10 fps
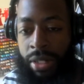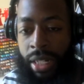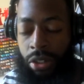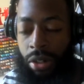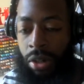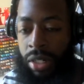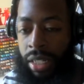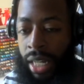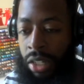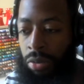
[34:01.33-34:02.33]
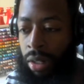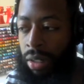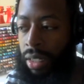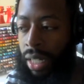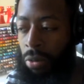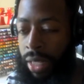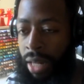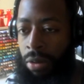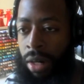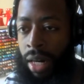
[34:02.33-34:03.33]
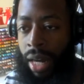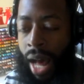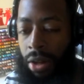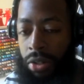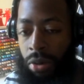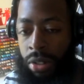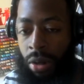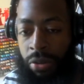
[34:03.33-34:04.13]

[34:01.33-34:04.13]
those intros and things were outsourced